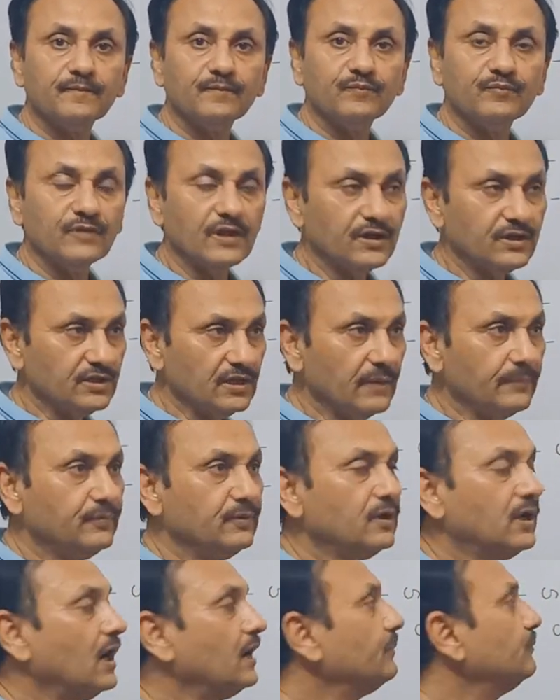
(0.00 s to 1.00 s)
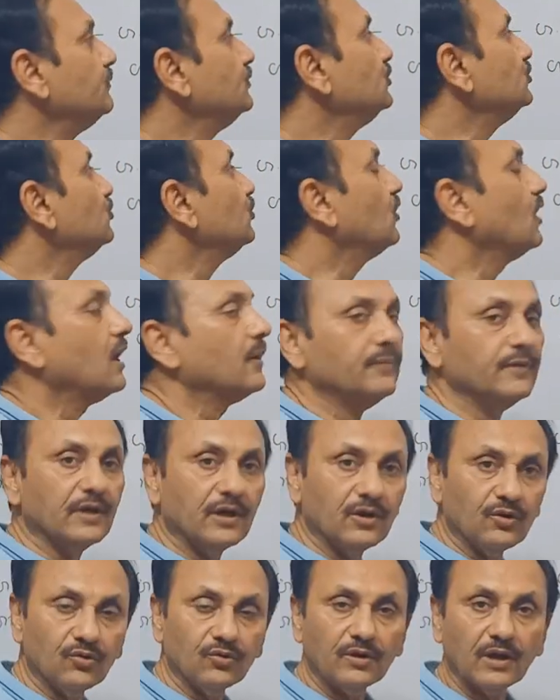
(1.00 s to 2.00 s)
That is epicarp, mesocarp, and
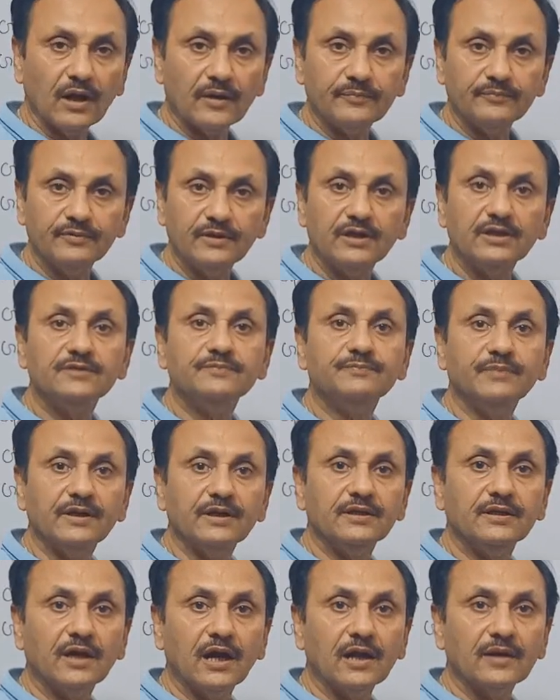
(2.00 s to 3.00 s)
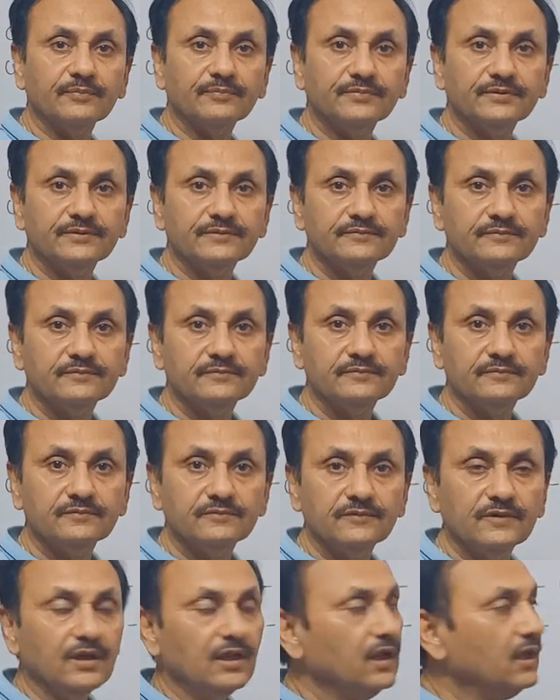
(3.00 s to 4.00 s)
endocarp. That is pericarp.
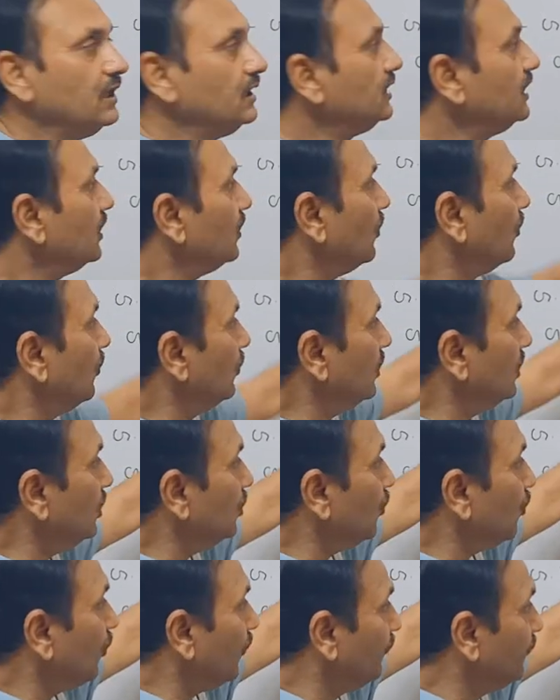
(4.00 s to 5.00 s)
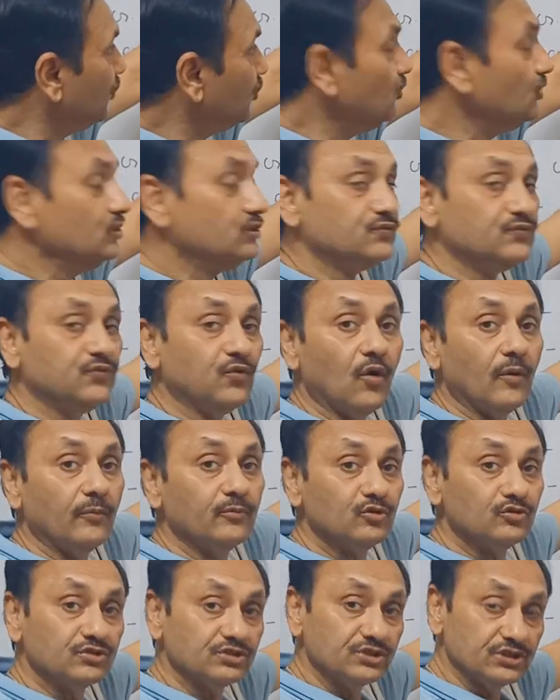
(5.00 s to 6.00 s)
Here only ovule is formed,
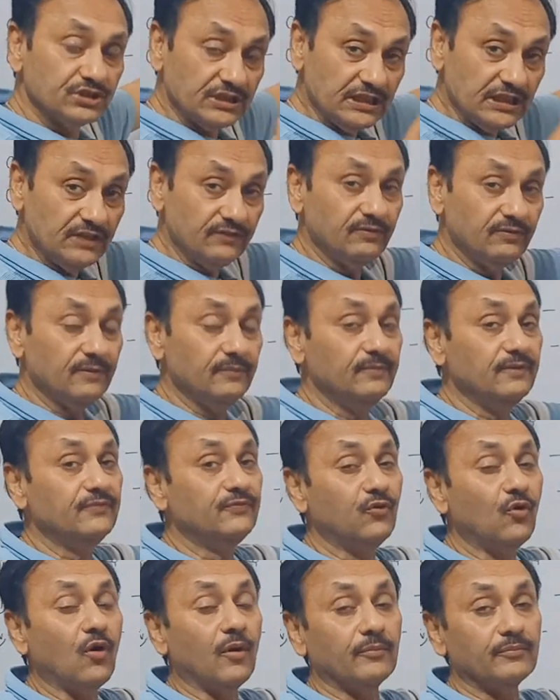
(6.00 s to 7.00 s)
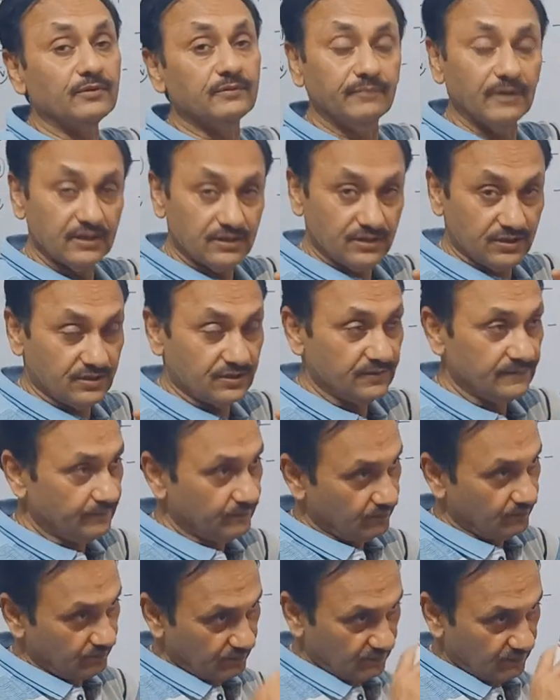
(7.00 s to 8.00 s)
the seed will be formed, but
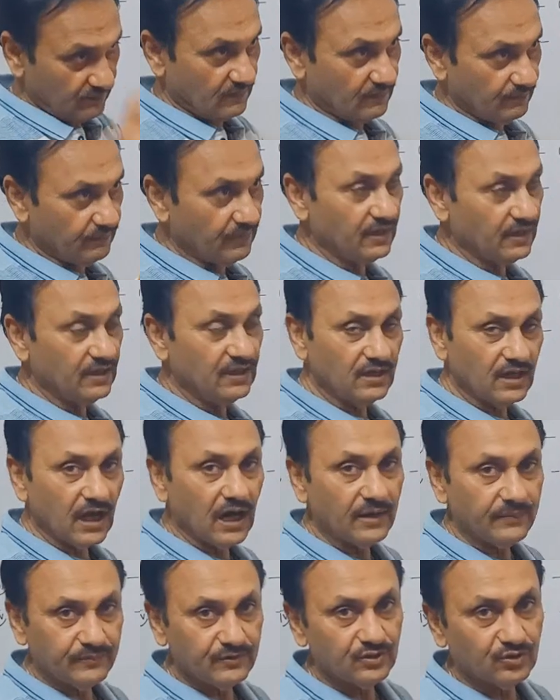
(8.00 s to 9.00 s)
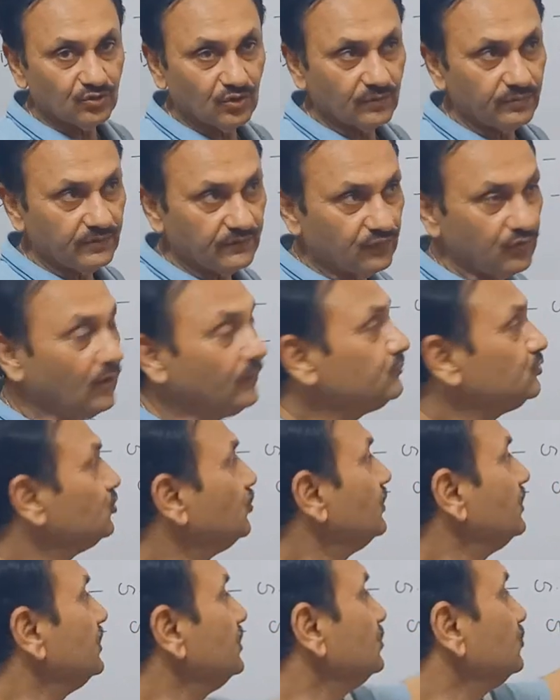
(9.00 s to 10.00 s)
pericarp is not been formed. So
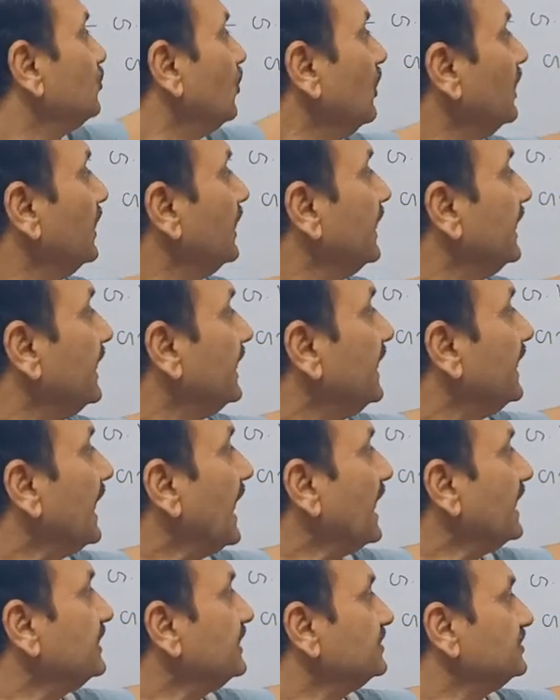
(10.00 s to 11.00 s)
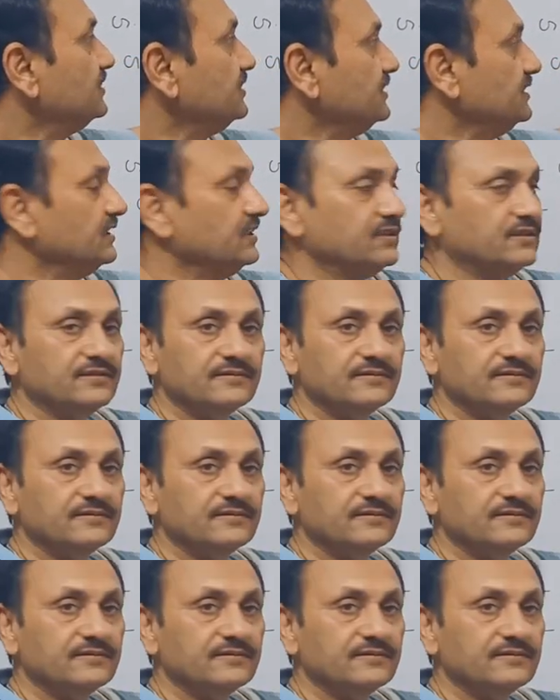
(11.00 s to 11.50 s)
it is called naked seeded.